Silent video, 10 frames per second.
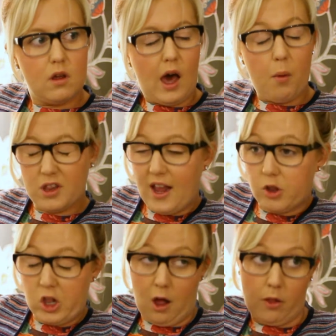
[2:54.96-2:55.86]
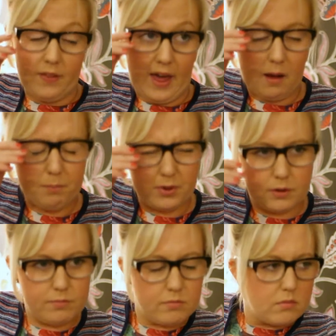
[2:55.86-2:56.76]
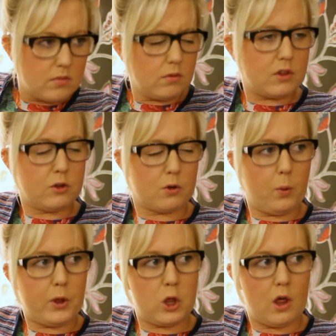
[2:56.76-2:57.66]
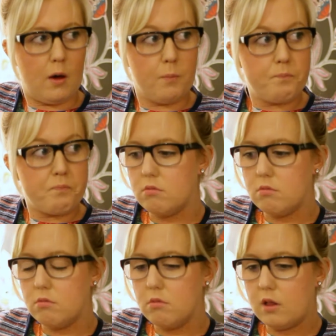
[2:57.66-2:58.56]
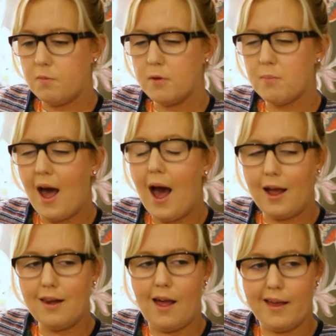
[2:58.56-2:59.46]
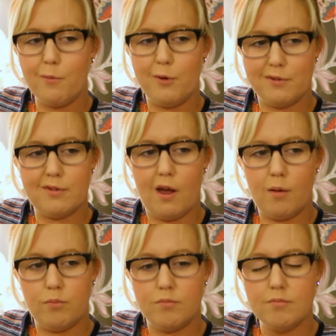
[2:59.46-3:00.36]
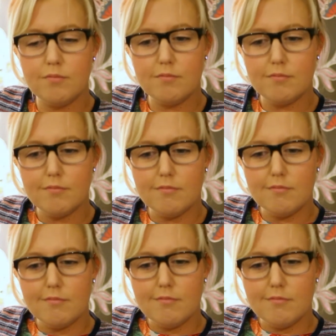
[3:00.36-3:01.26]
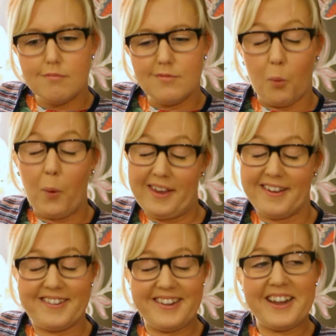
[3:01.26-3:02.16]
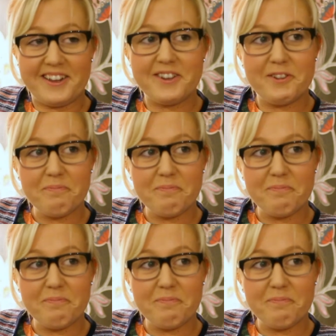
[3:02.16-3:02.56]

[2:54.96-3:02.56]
I wasn't actually on that, but it was a good quiz show. I suppose my highlight was the weakest link,